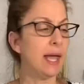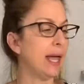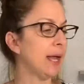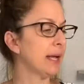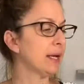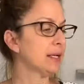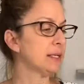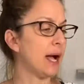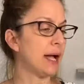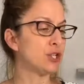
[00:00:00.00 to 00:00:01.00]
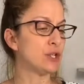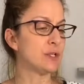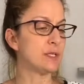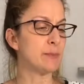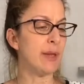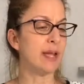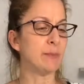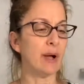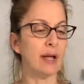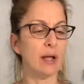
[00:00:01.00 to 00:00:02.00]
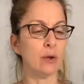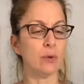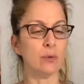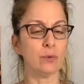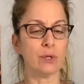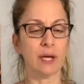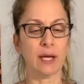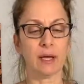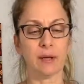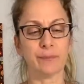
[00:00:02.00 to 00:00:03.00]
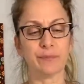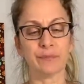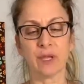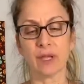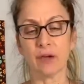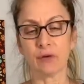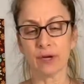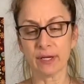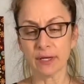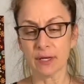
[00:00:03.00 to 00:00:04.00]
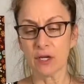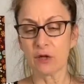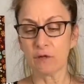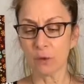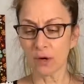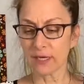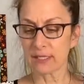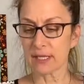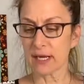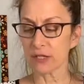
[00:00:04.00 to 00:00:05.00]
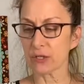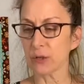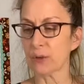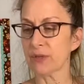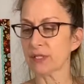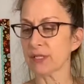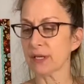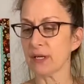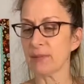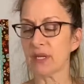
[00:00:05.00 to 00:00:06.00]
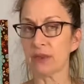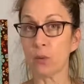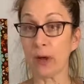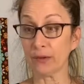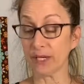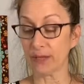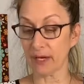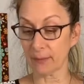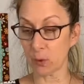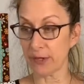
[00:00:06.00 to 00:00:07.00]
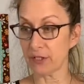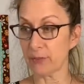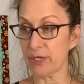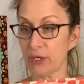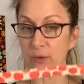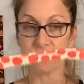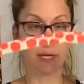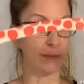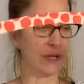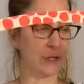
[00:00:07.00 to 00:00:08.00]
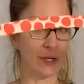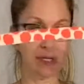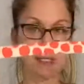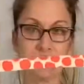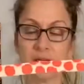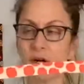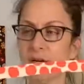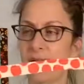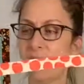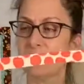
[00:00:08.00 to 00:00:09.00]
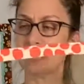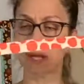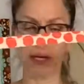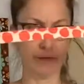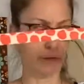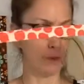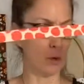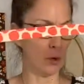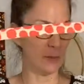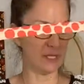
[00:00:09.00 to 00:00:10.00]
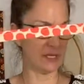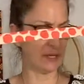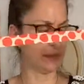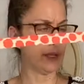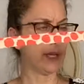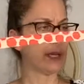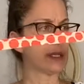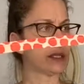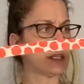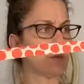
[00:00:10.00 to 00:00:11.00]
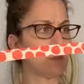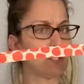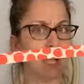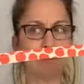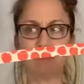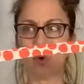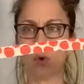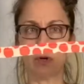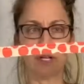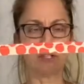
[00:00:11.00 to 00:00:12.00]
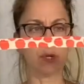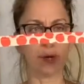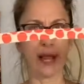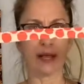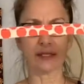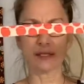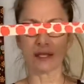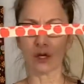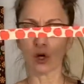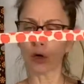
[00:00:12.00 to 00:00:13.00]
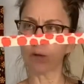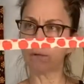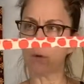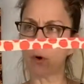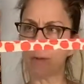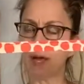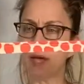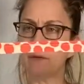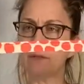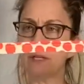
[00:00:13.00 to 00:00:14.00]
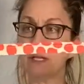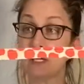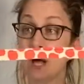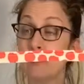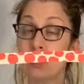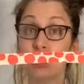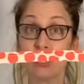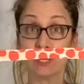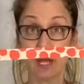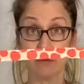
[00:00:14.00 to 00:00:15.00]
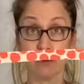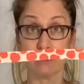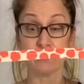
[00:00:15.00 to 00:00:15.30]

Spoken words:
and I just made my own covering for it, and so this is going to be the welting that I'm going to be using. Now you can see it already has kind of a form. It's a stiffer type of cording, so it has the curve form of the top cushion cover.